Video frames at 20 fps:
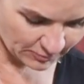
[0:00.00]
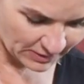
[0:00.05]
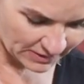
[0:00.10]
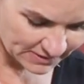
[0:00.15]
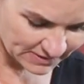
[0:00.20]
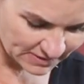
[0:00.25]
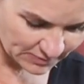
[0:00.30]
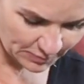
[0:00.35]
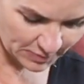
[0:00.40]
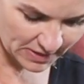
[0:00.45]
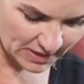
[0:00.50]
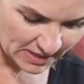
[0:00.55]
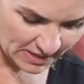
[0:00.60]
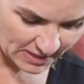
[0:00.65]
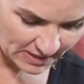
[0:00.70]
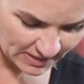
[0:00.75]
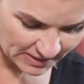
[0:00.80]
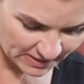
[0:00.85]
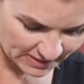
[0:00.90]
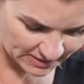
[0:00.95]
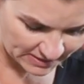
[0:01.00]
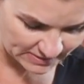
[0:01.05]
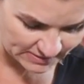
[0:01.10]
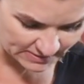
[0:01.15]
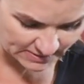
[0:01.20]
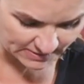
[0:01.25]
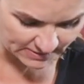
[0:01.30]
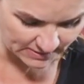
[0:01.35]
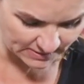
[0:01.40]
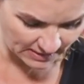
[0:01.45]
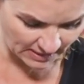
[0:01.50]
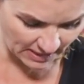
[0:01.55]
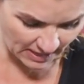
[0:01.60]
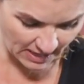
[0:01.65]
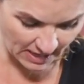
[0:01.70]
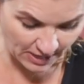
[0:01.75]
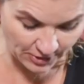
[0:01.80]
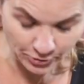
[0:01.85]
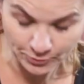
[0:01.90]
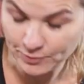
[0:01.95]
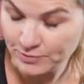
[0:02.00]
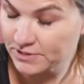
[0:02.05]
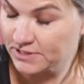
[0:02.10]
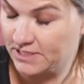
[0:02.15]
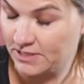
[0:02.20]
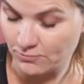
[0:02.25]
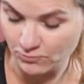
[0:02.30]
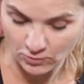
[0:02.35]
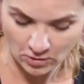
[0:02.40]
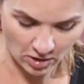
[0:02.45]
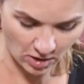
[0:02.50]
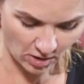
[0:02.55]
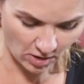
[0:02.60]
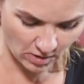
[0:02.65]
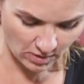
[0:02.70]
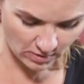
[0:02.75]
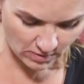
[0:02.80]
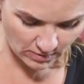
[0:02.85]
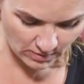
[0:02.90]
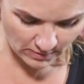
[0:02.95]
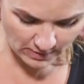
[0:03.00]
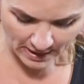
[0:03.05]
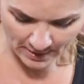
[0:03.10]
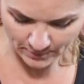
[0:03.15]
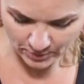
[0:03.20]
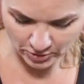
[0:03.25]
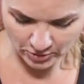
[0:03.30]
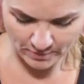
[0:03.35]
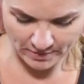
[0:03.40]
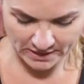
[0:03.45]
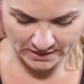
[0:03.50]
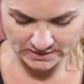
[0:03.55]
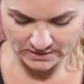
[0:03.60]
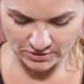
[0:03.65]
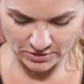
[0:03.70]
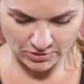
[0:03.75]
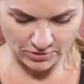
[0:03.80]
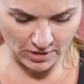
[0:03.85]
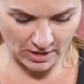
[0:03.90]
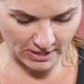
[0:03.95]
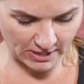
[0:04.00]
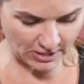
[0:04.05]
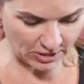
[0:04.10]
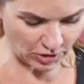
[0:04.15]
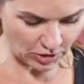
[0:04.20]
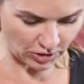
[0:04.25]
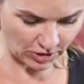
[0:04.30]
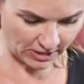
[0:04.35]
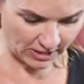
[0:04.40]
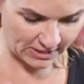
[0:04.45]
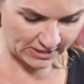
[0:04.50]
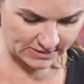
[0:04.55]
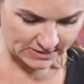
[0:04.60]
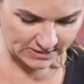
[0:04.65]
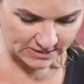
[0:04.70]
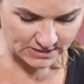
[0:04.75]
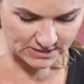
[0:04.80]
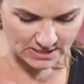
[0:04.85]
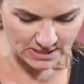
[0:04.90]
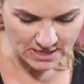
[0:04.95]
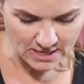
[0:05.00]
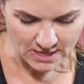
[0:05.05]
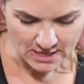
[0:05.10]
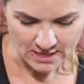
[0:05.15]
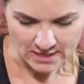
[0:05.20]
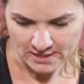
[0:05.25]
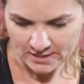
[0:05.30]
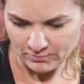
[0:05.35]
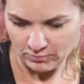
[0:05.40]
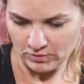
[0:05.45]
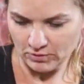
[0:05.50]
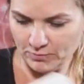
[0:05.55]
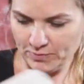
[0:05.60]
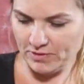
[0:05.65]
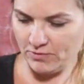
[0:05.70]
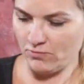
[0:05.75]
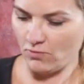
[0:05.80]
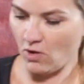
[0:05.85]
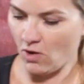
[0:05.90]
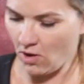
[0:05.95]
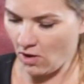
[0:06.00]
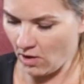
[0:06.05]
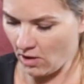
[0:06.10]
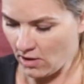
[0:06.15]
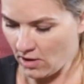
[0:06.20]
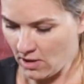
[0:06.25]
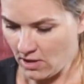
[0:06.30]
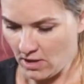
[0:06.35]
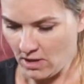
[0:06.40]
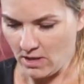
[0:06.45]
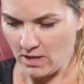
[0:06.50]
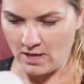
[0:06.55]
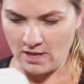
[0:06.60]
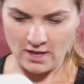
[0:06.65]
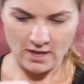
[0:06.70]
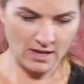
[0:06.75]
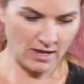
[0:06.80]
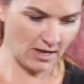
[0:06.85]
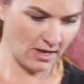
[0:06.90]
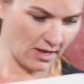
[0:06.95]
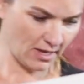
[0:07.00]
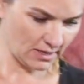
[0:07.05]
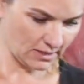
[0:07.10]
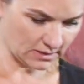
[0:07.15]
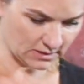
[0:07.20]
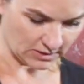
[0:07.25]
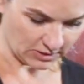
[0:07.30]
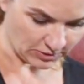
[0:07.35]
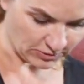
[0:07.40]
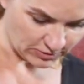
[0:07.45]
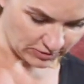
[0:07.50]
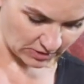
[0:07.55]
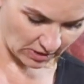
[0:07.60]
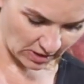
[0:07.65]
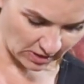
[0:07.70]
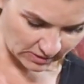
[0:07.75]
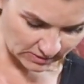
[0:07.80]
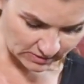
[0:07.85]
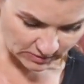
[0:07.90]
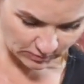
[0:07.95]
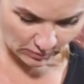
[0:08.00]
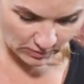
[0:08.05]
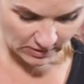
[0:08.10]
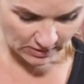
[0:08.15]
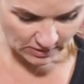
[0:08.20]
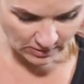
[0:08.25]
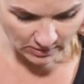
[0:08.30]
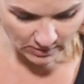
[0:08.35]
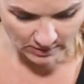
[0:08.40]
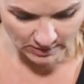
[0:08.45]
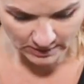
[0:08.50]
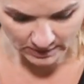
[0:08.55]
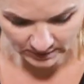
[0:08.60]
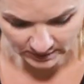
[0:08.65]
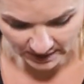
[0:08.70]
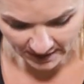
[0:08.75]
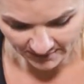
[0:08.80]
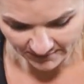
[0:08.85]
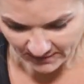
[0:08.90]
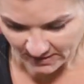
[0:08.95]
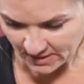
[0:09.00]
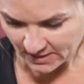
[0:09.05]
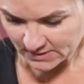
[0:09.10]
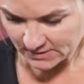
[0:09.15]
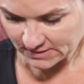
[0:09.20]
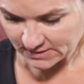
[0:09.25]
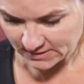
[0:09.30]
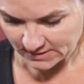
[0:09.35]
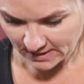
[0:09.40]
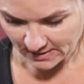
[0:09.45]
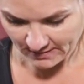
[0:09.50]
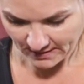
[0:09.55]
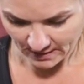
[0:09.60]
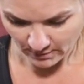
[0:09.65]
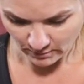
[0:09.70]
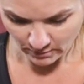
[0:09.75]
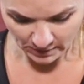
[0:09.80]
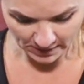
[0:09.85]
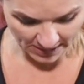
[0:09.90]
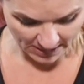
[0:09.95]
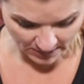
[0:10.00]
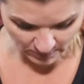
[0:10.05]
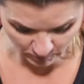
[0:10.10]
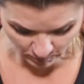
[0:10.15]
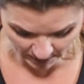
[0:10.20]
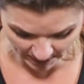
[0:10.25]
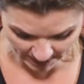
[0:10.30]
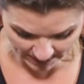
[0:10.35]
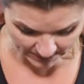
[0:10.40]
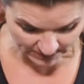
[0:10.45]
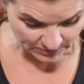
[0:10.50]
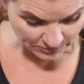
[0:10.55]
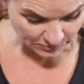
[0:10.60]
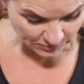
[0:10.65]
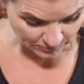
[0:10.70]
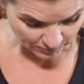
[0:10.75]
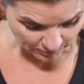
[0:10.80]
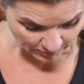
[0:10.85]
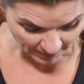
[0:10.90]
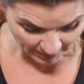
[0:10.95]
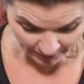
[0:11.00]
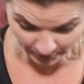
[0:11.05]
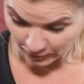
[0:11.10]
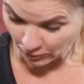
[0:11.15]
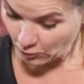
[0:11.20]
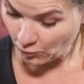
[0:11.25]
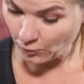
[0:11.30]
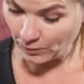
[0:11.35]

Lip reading: recipe is 100% raw hamburger meat, so you're not going to cook it. It will be raw, and your dogs will love it. They will gain weight rather